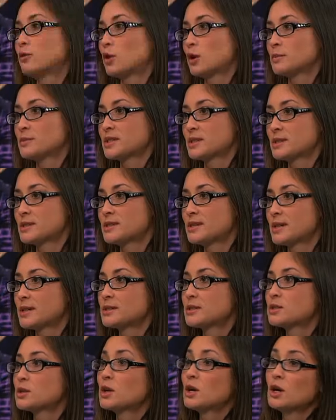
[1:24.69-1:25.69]
forms a
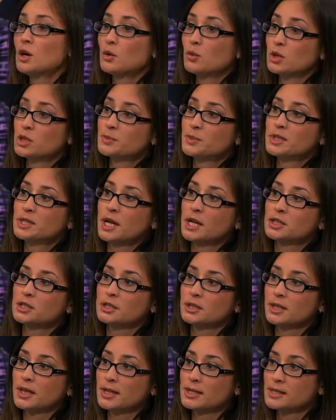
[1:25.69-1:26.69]
cyst, which
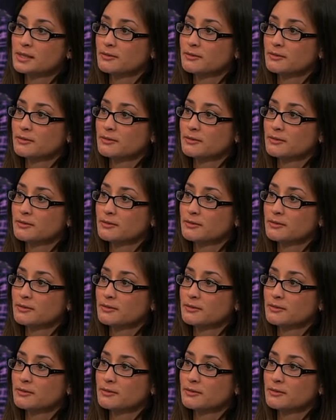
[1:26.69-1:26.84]
potentially gets